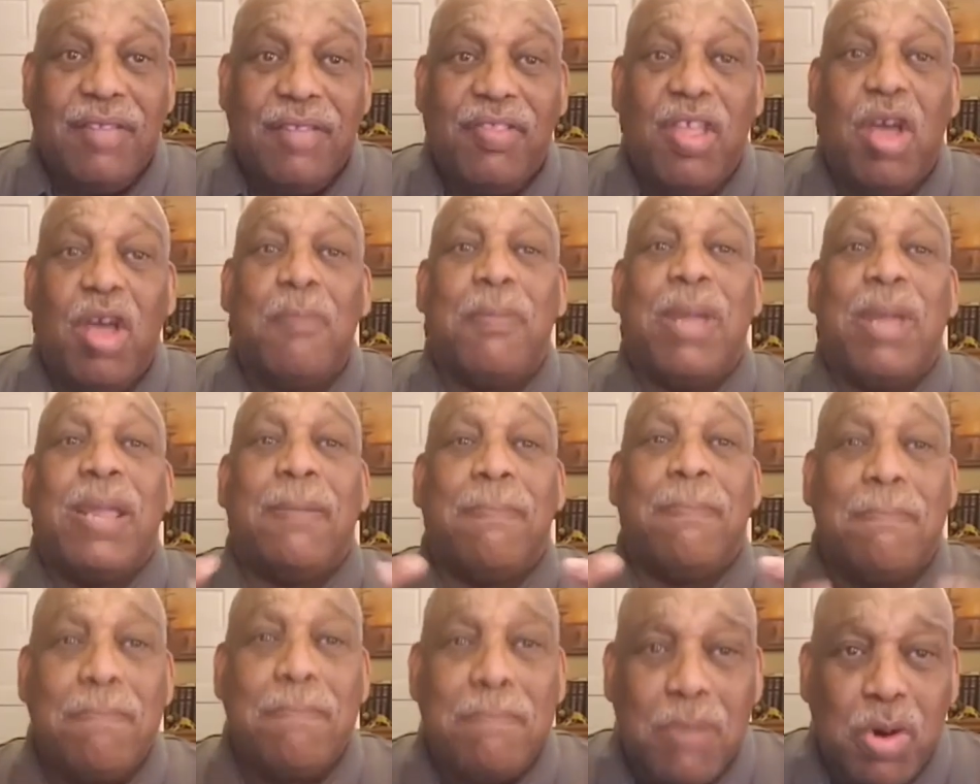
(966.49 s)
They'll
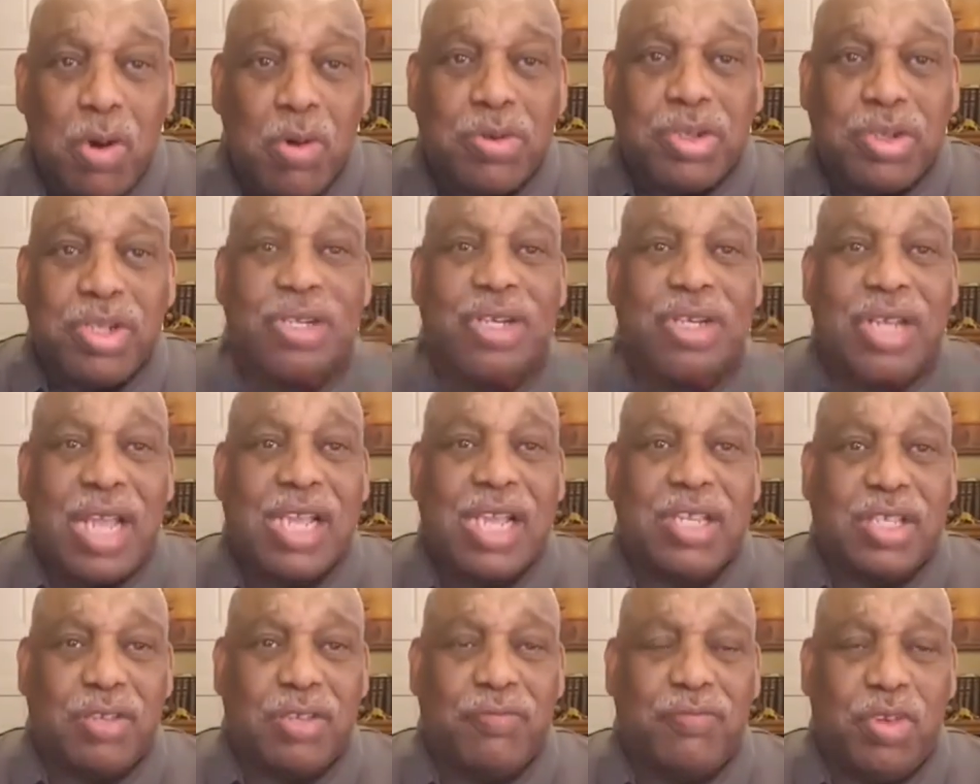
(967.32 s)
make
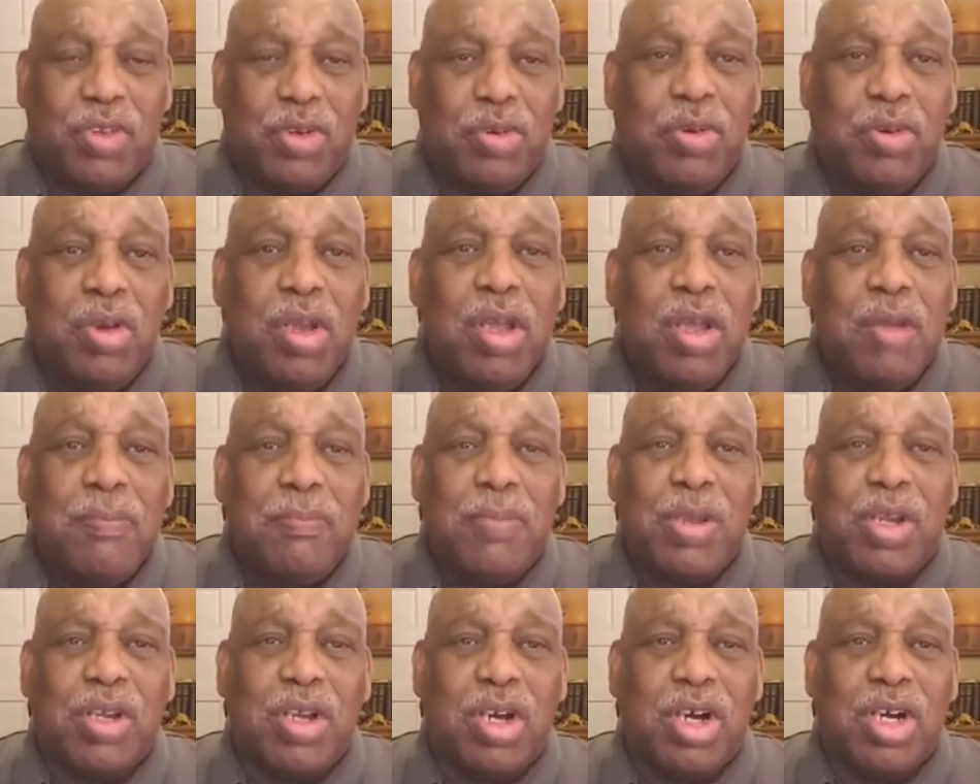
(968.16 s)
merchandise of you
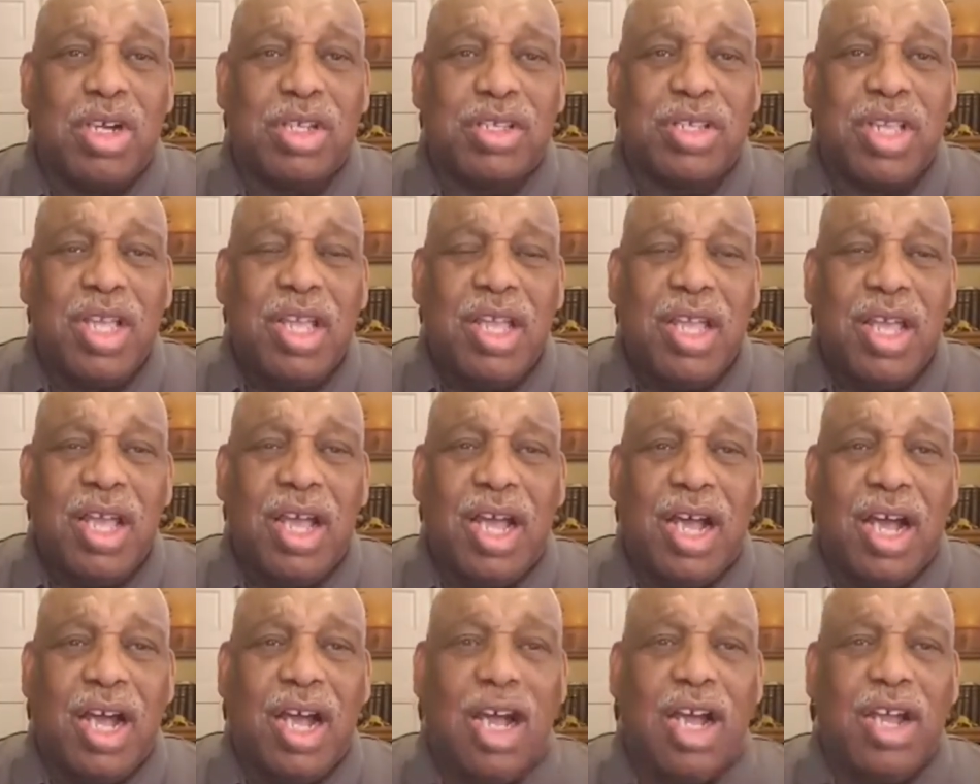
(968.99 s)
because
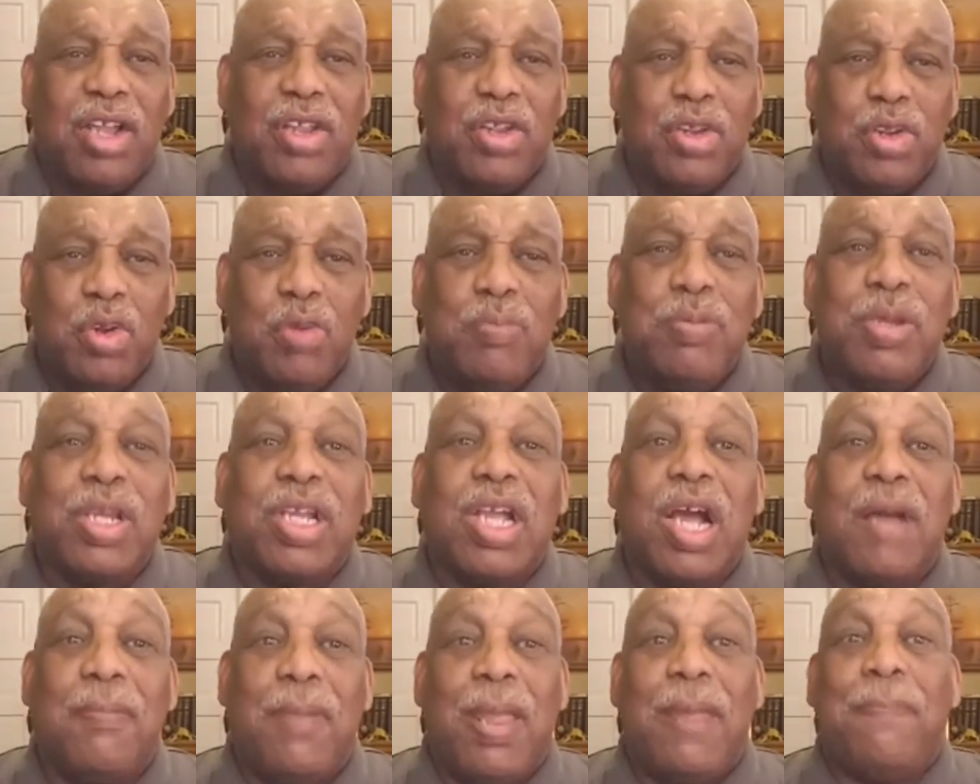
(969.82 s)
uh, you
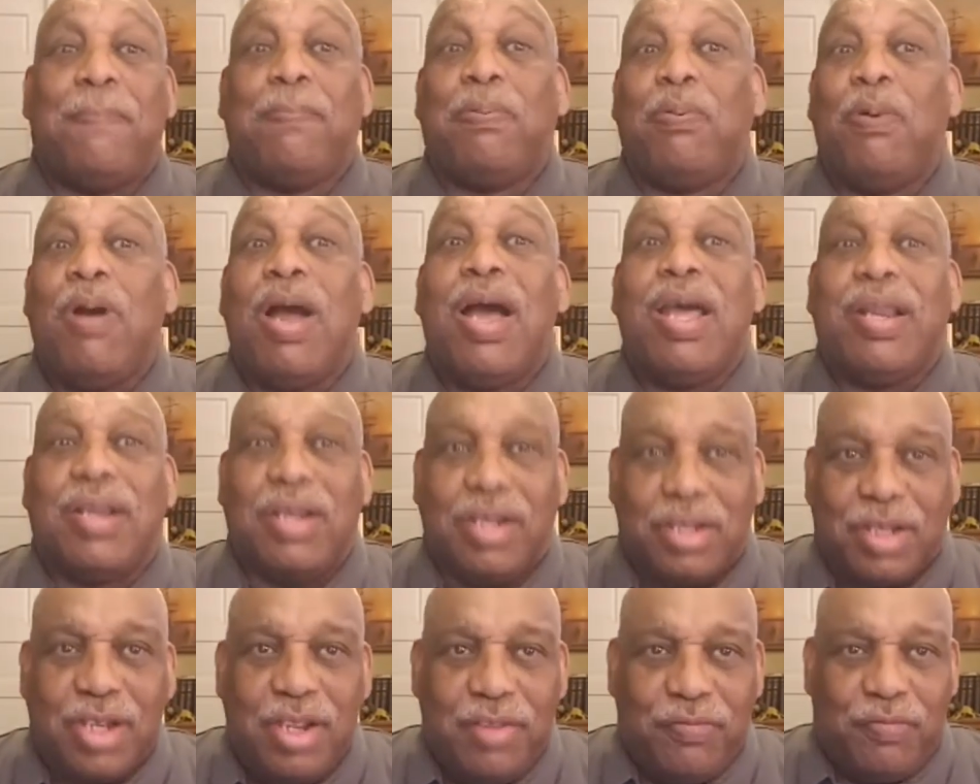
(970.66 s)
become a
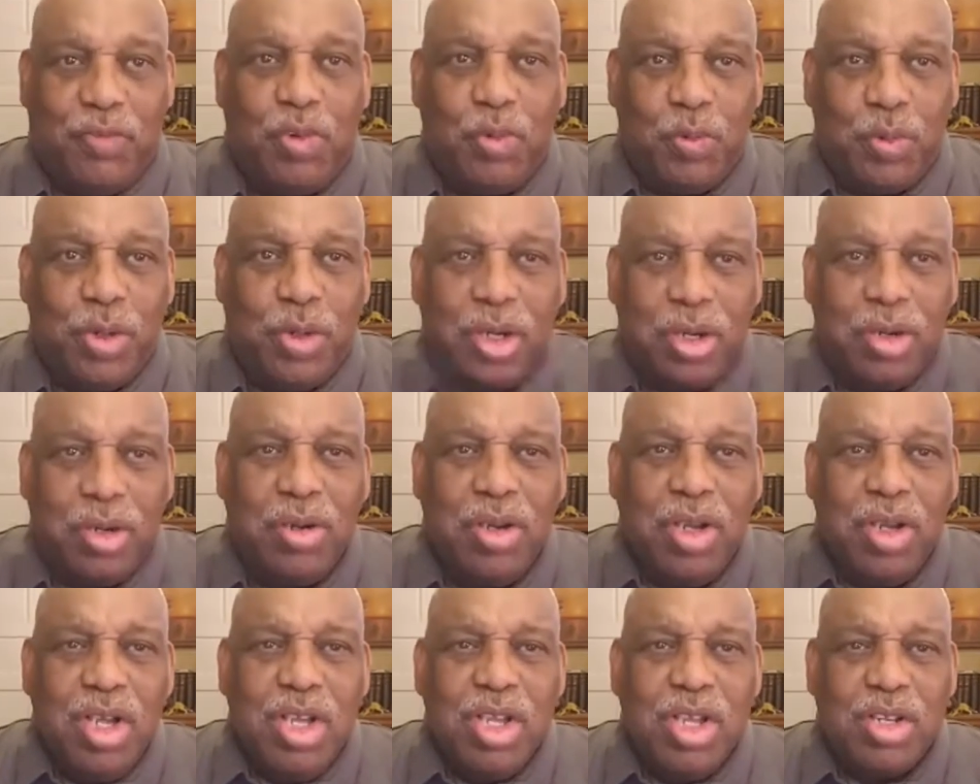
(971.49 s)
product, if you
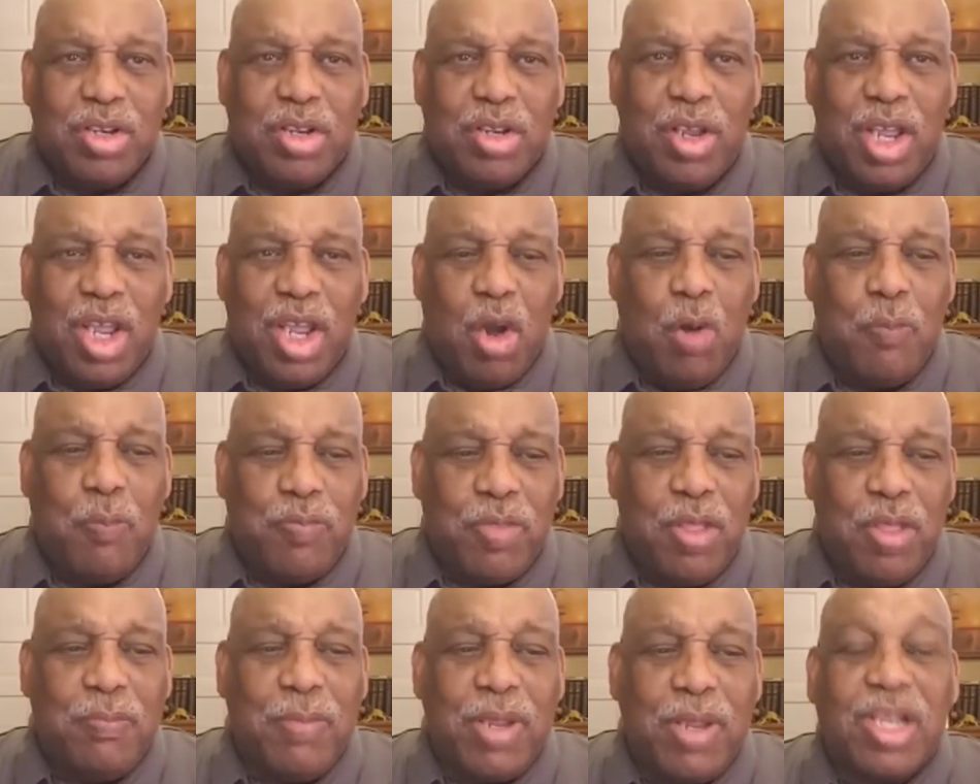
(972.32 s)
will, to
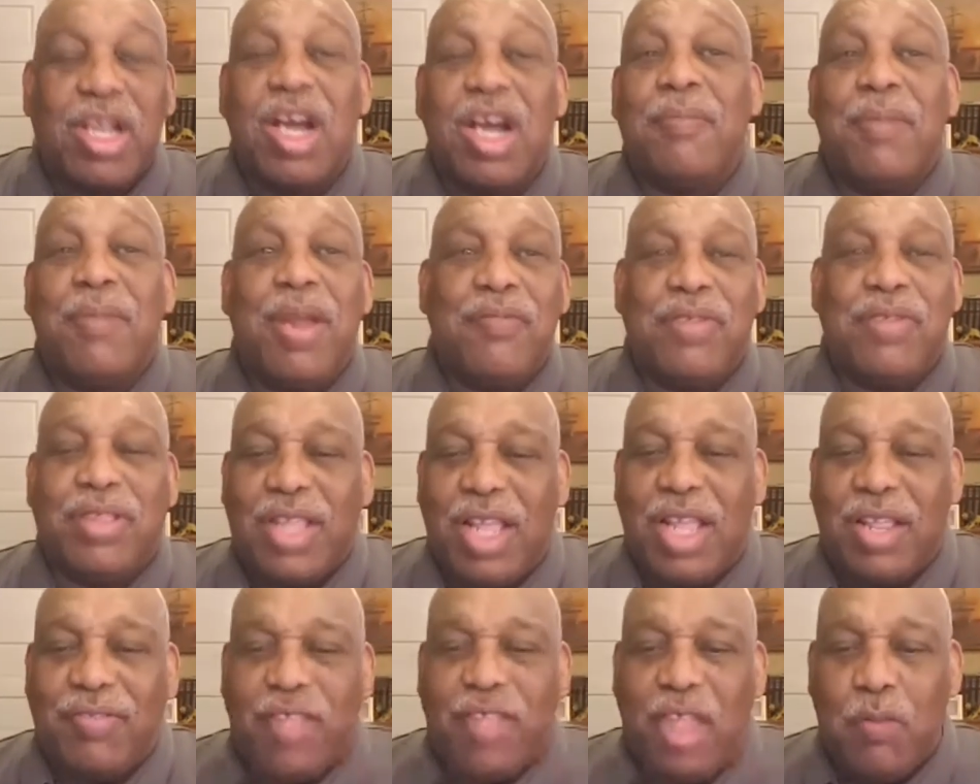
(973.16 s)
help them become
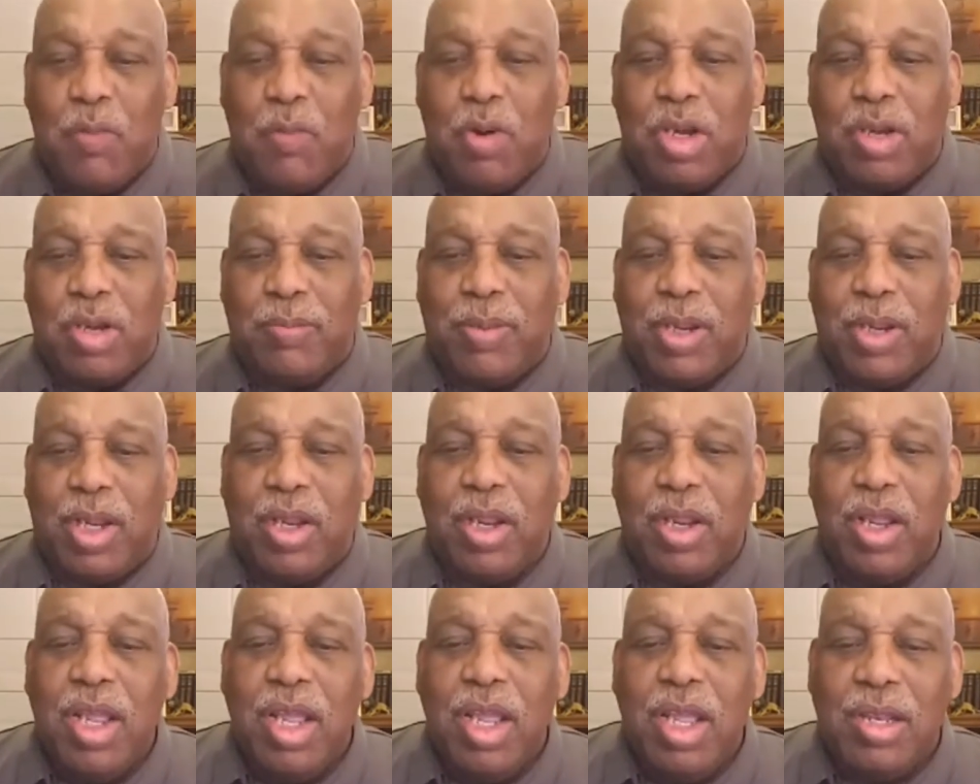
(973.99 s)
everything they want to
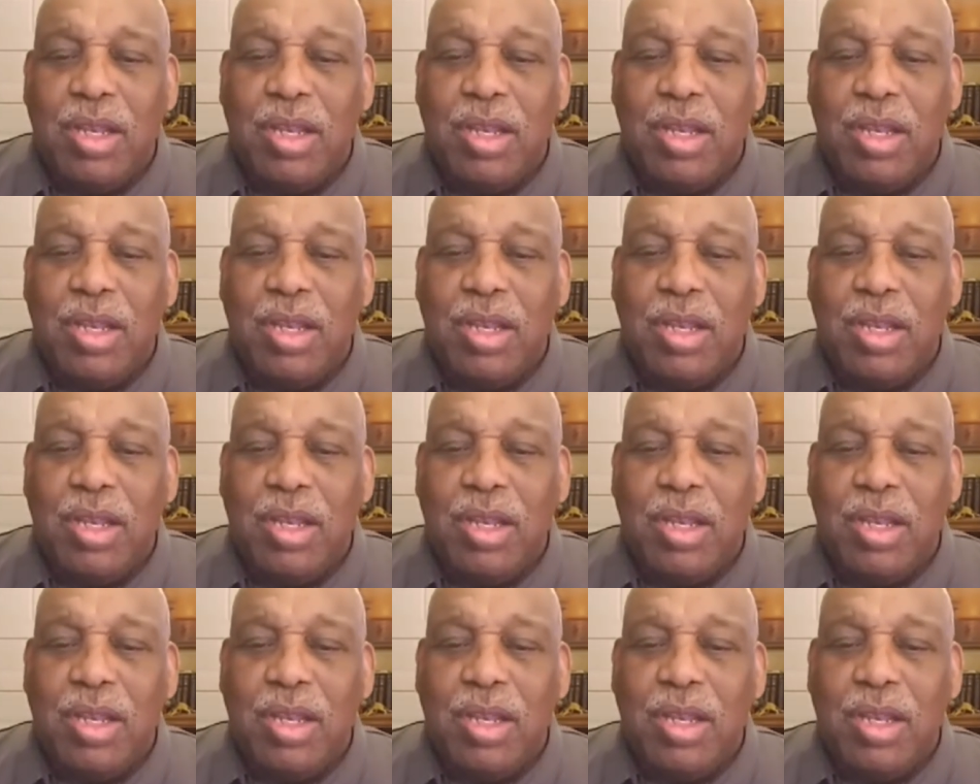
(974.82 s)
be.